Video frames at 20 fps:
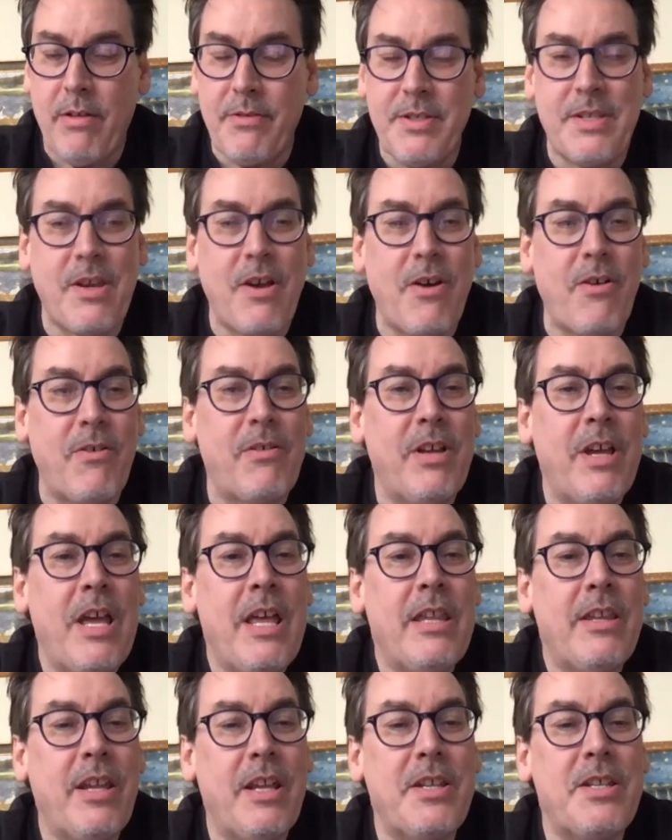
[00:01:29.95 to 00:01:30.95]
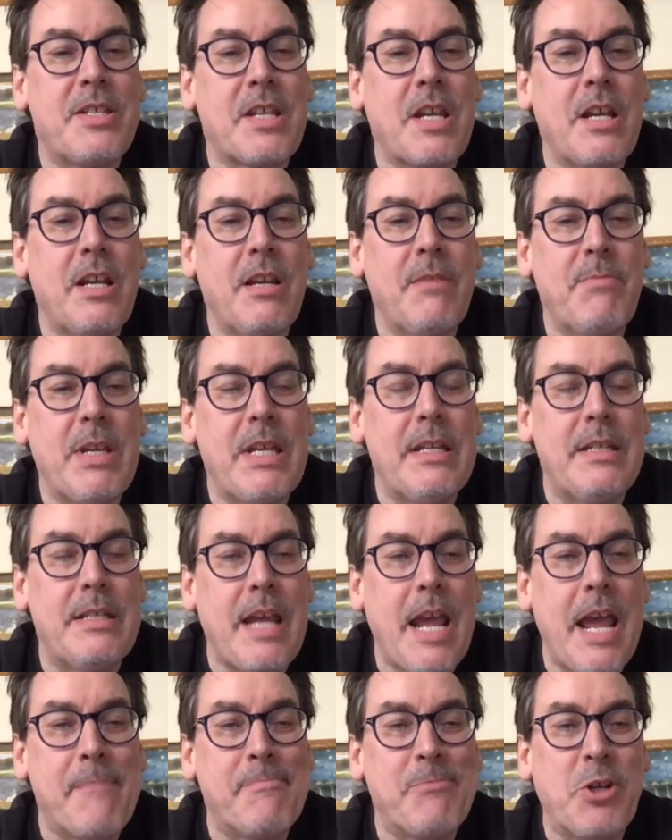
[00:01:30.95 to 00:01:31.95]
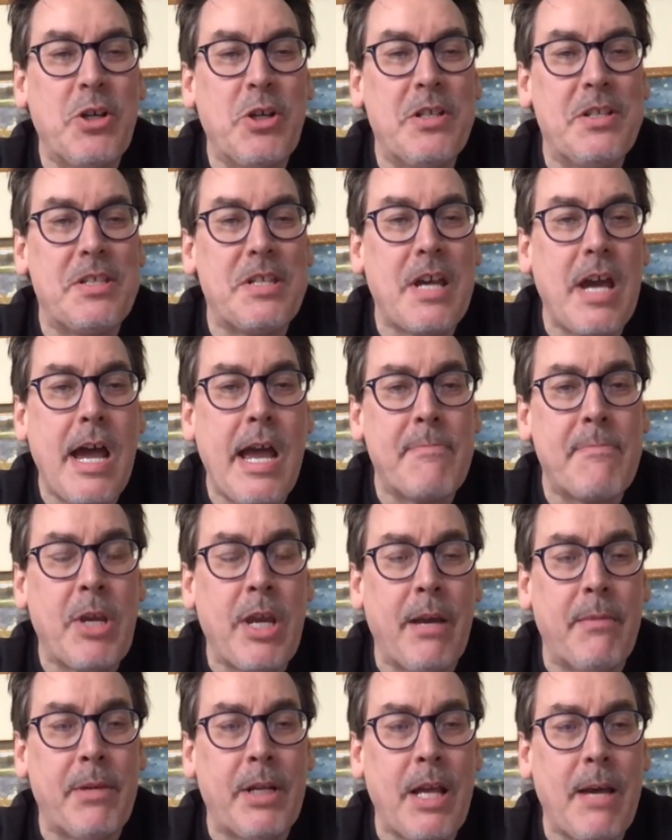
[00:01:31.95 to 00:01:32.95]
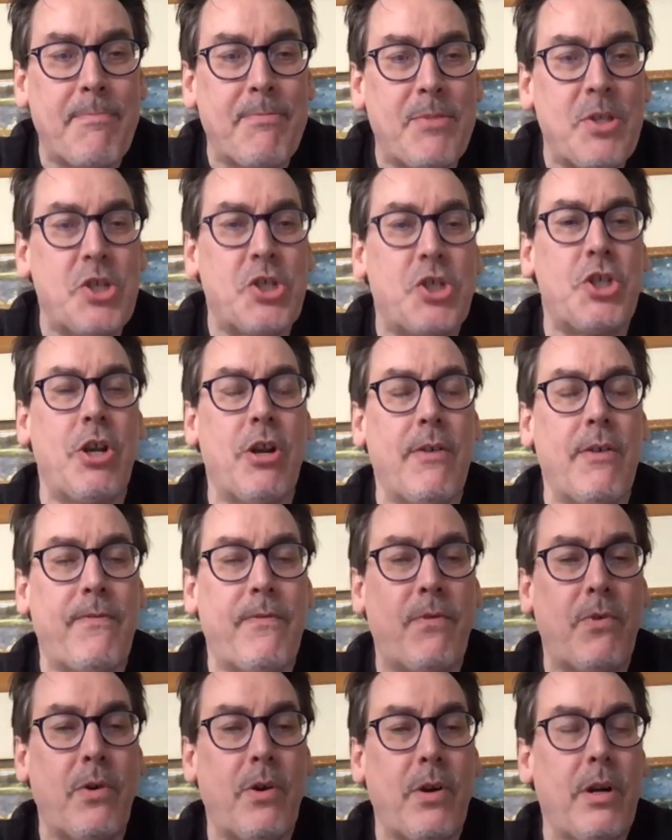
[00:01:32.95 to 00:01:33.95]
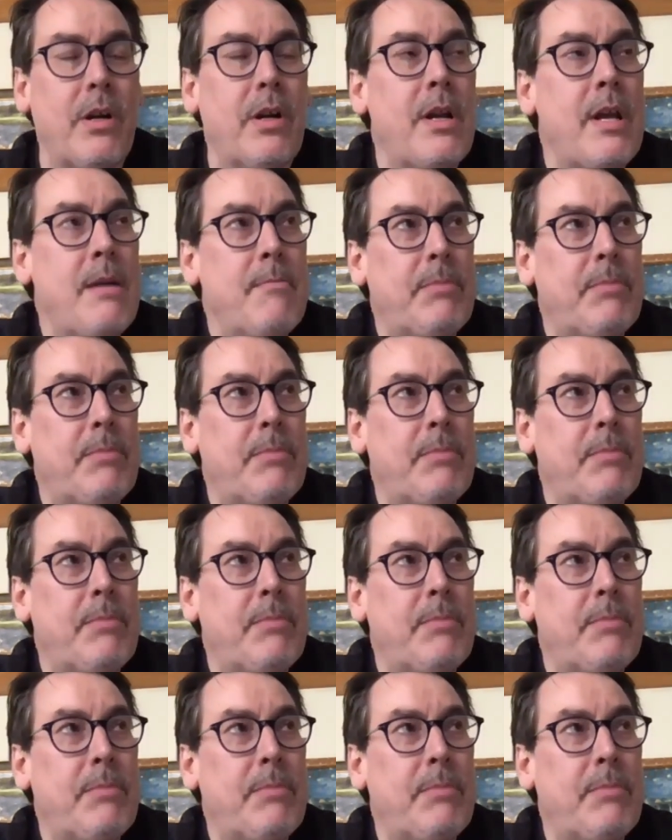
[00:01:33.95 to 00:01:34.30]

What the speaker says: So it's going to be a damn good time coming up this year for